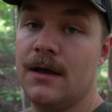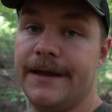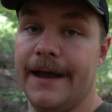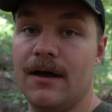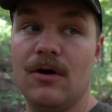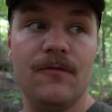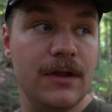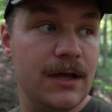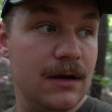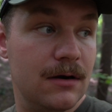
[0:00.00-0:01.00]
yeah,
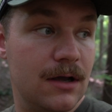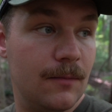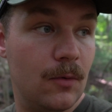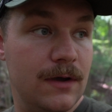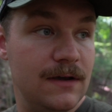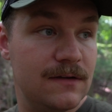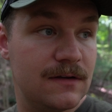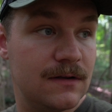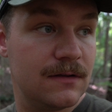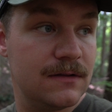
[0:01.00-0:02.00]
hopefully here in a couple
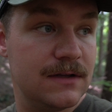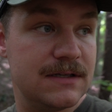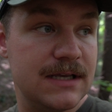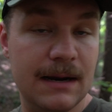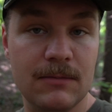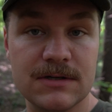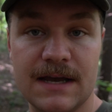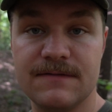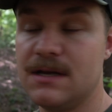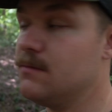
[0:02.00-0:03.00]
weeks, these cameras
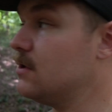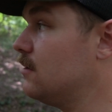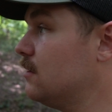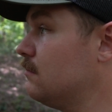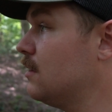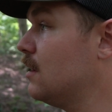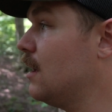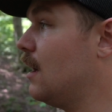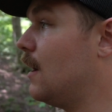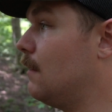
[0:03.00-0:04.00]
have something on
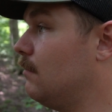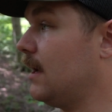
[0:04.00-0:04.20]
them.